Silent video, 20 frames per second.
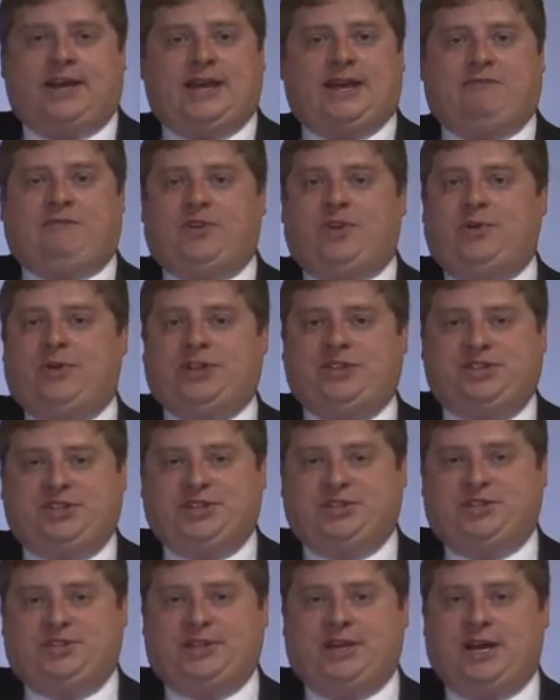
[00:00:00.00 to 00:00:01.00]
if you had
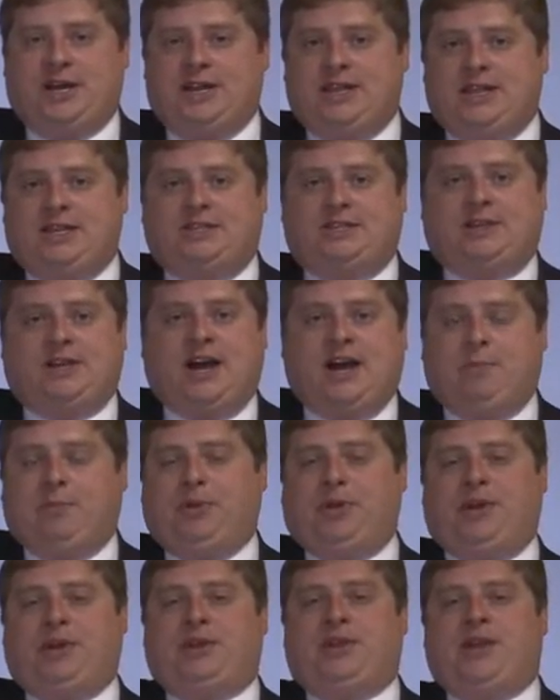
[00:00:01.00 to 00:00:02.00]
just done these
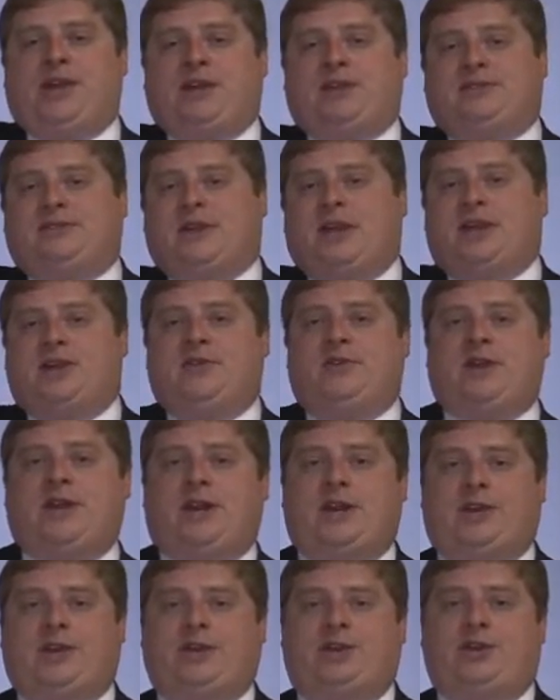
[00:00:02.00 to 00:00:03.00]
couple of things that you
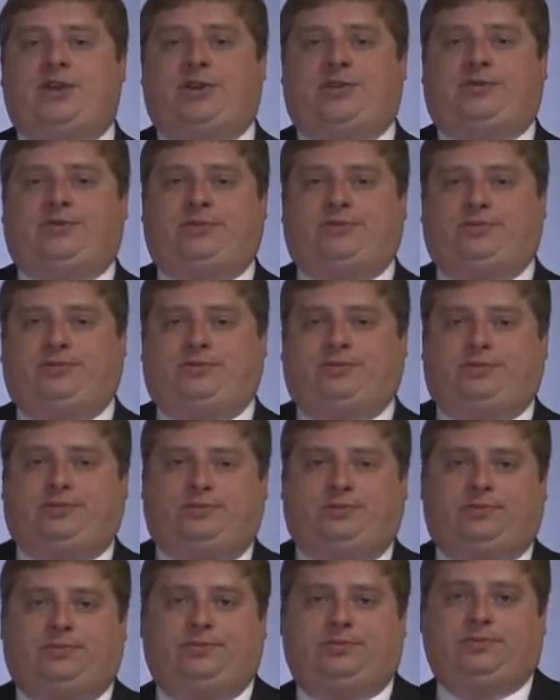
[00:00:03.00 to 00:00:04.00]
needed to do?
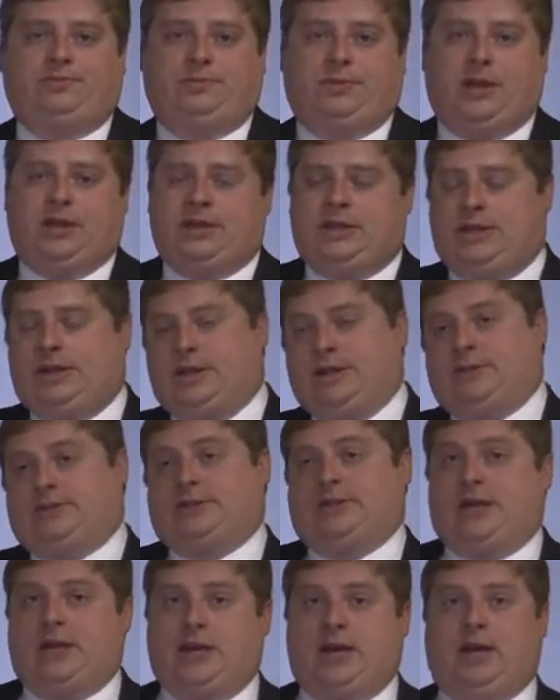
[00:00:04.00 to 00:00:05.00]
And then they'll
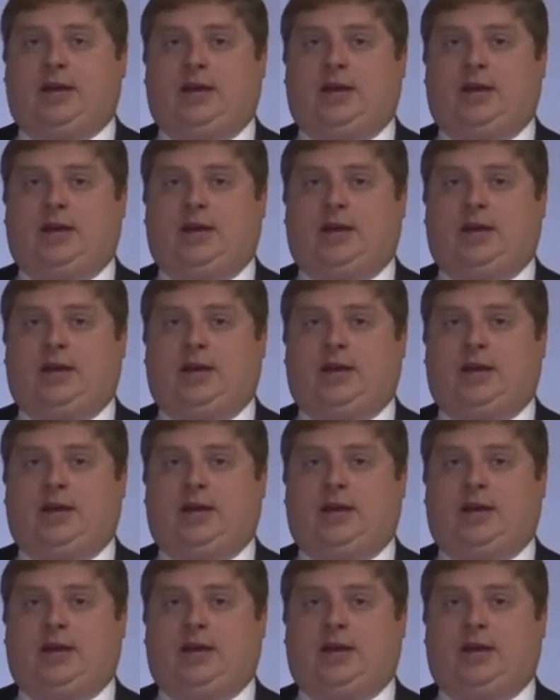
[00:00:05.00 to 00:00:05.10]
say,